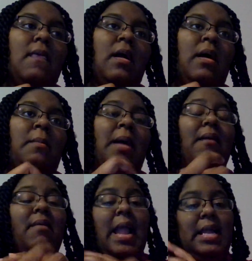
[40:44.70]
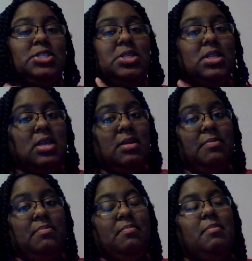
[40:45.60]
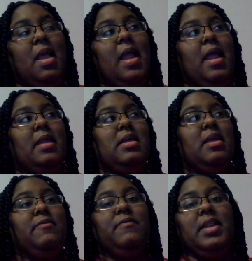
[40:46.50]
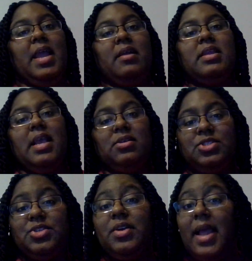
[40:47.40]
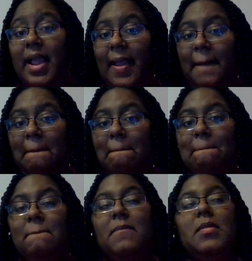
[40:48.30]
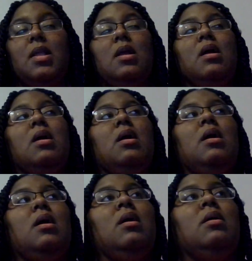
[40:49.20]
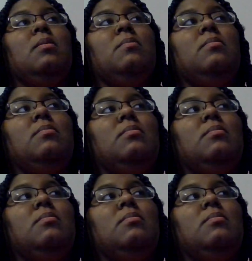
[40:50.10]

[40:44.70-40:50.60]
um, I actually had a flare yesterday. Um,